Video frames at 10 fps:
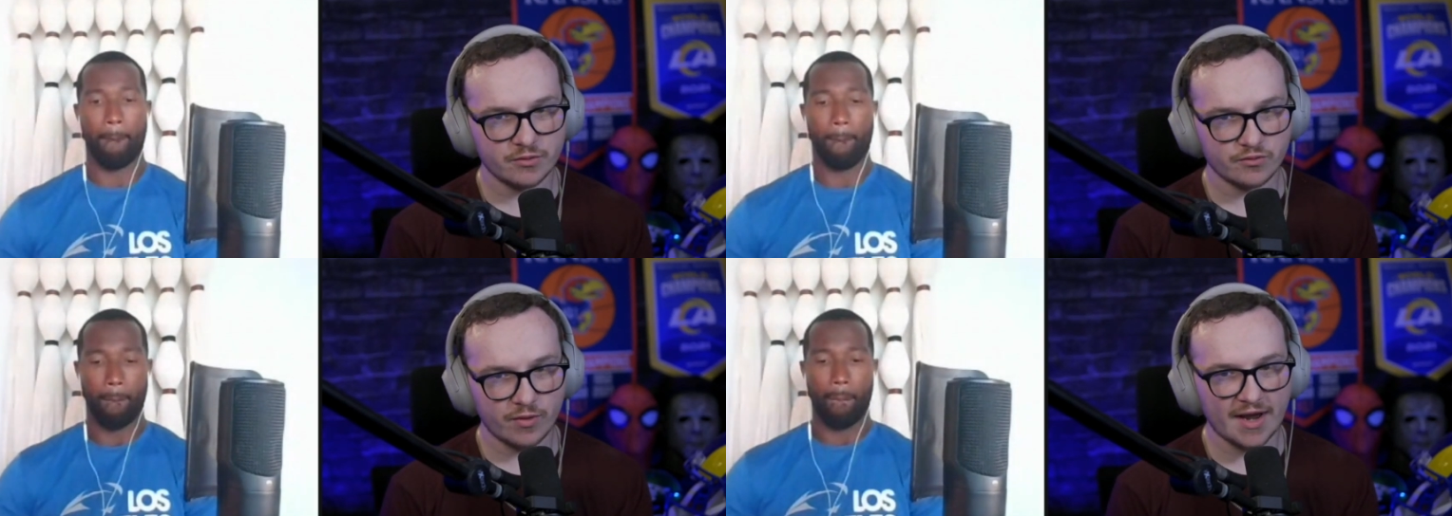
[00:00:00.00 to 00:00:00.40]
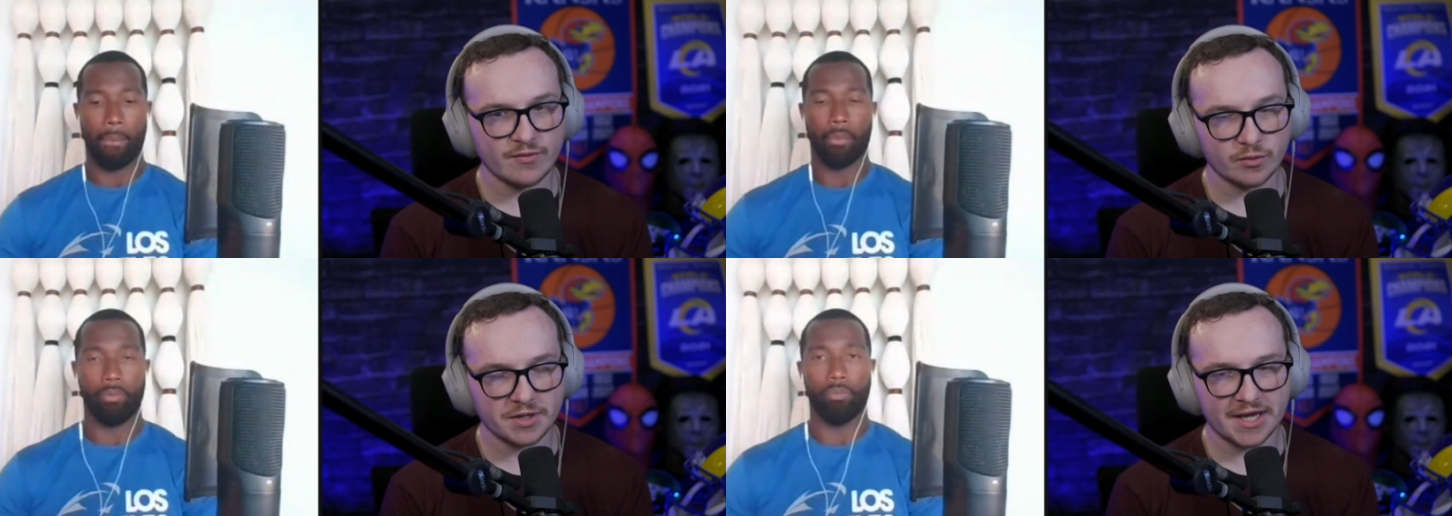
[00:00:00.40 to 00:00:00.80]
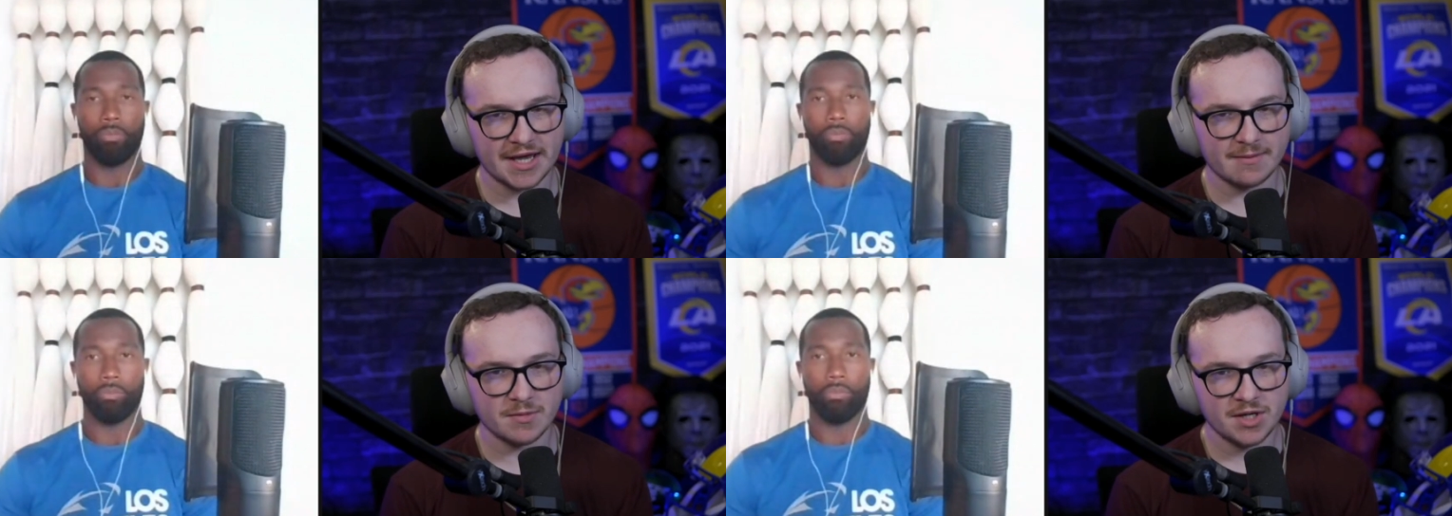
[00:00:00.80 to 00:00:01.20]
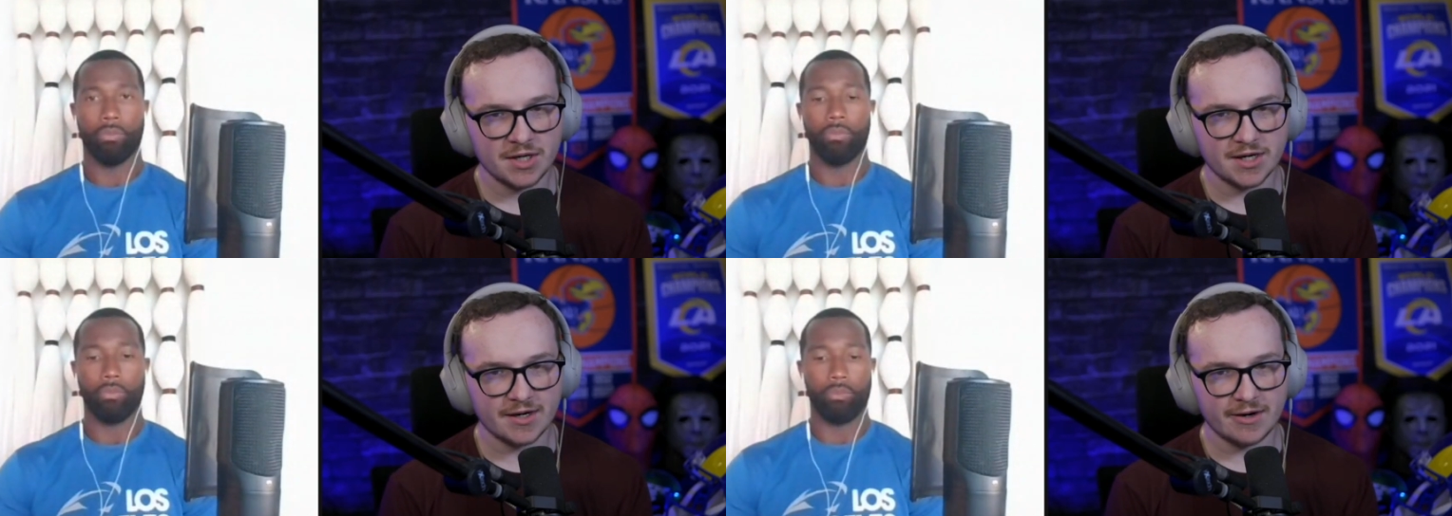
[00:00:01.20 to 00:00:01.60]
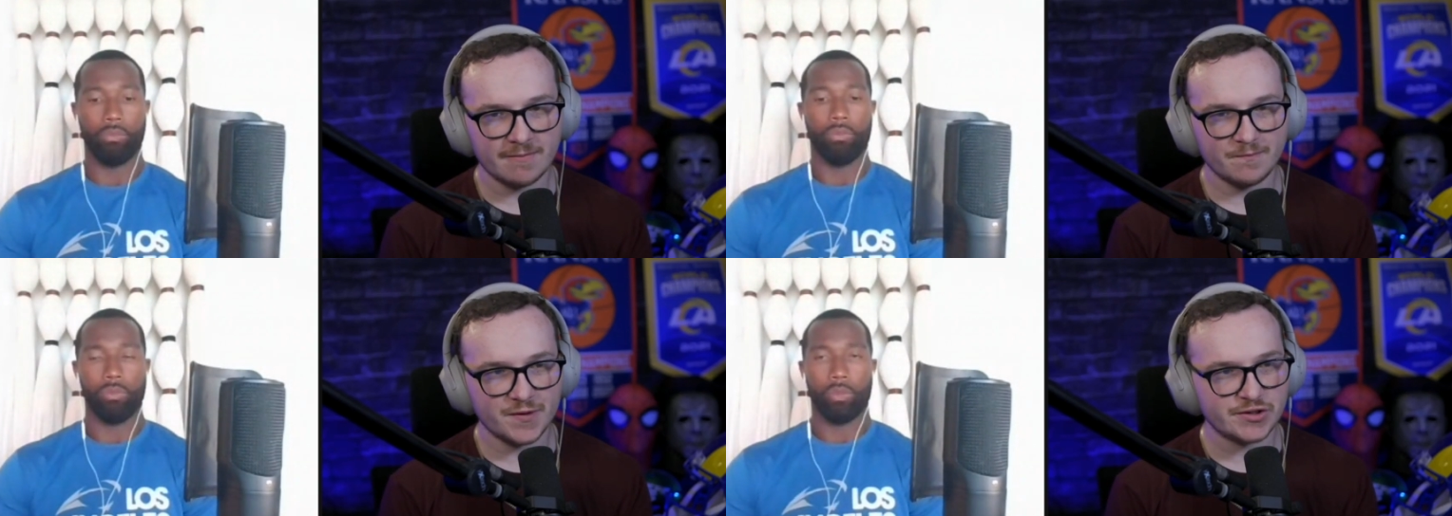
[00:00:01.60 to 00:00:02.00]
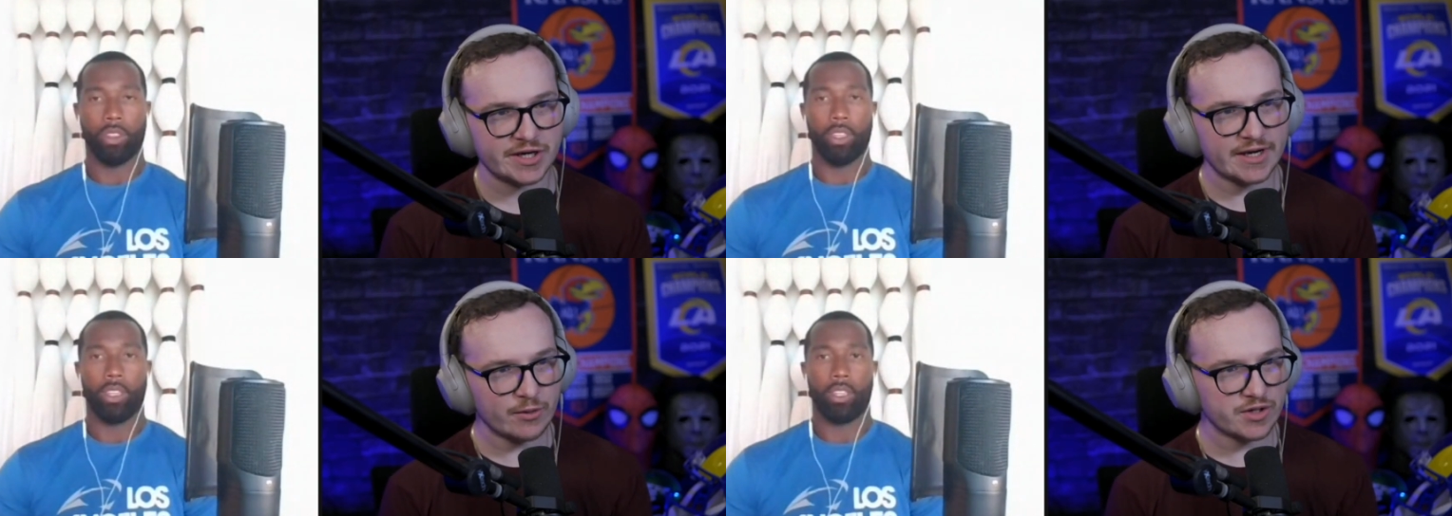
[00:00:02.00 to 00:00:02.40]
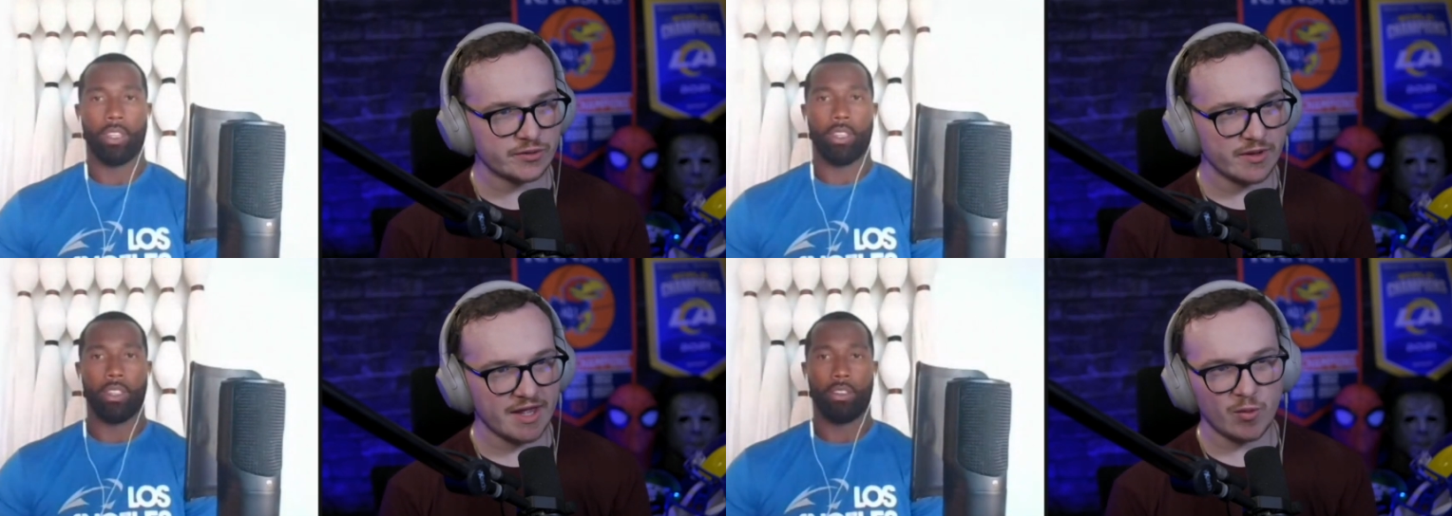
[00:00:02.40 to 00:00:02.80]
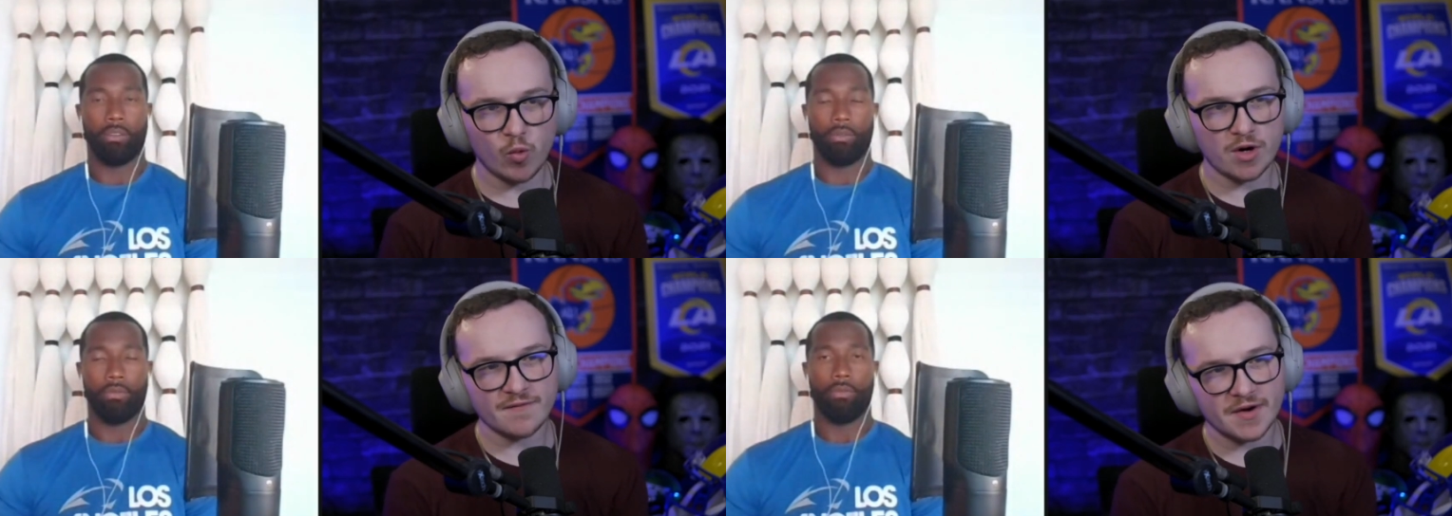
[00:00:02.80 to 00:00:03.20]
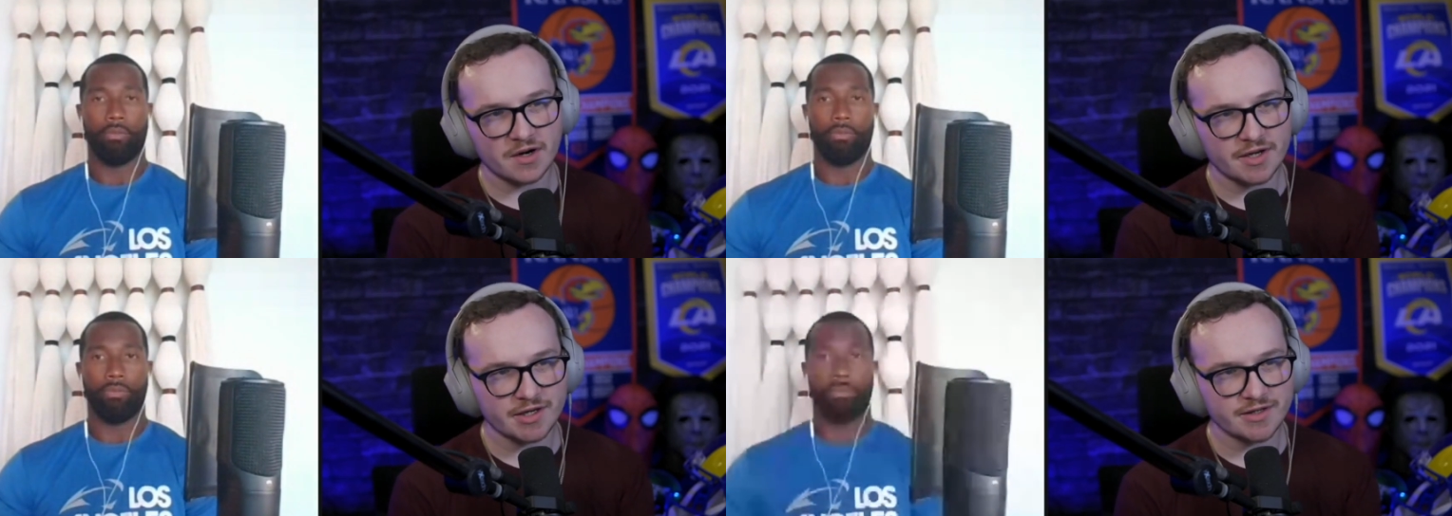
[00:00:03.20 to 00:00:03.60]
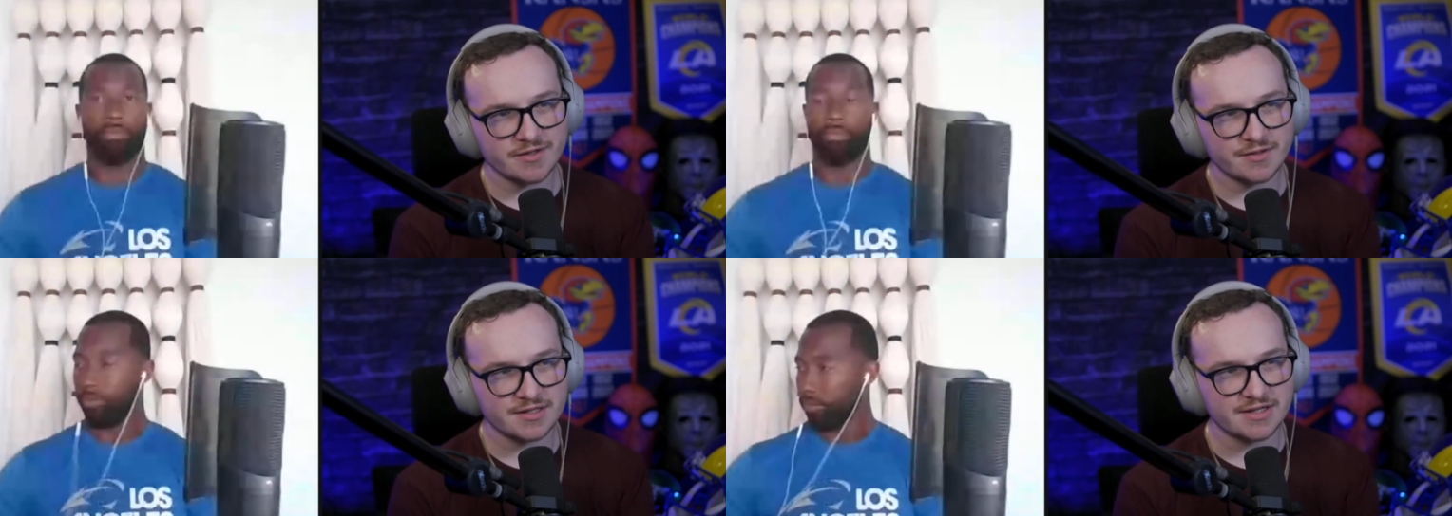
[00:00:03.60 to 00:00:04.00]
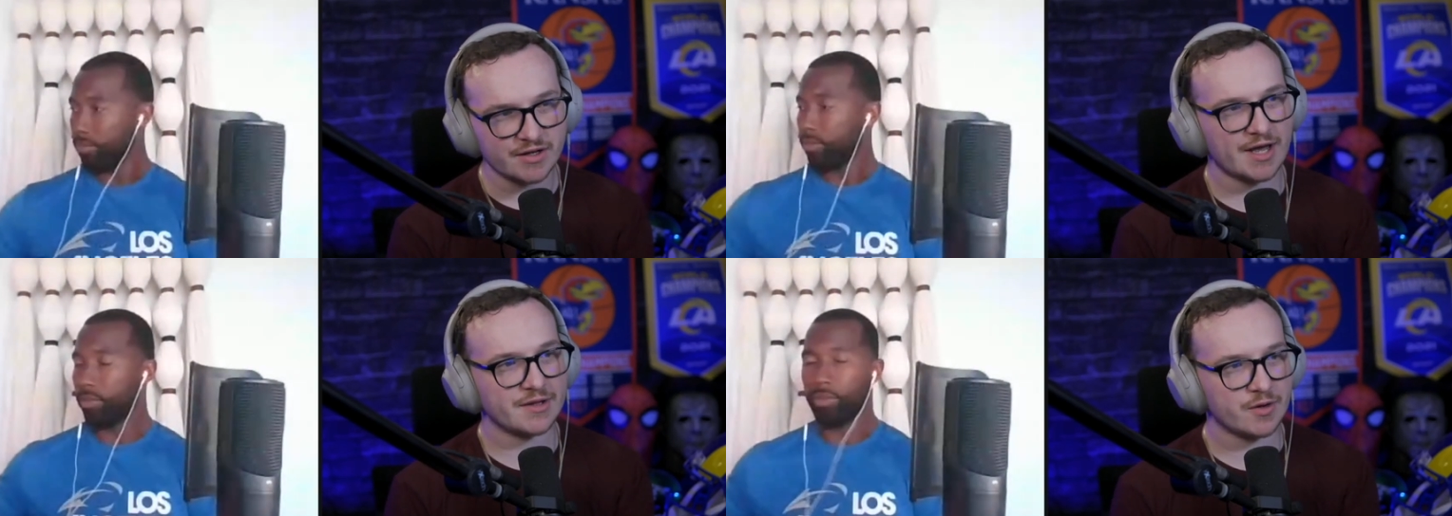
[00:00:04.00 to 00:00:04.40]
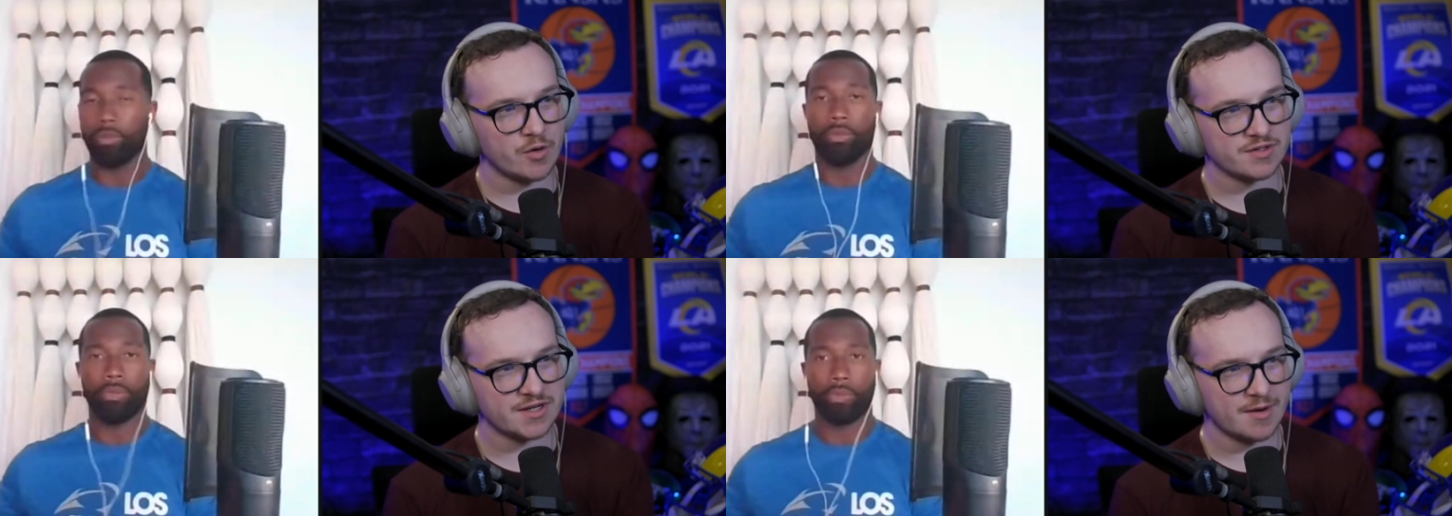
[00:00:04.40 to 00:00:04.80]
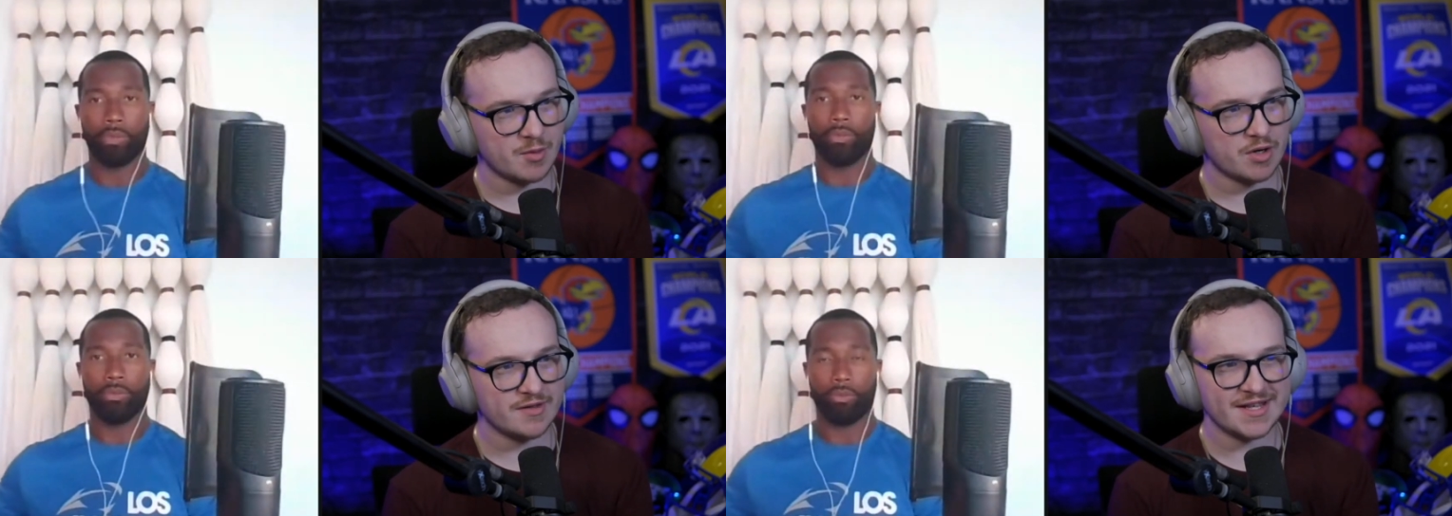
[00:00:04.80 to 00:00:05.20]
Speaker 1: rivalry game. Um, the Jaguars, when they weren't very good, still had the Colts number.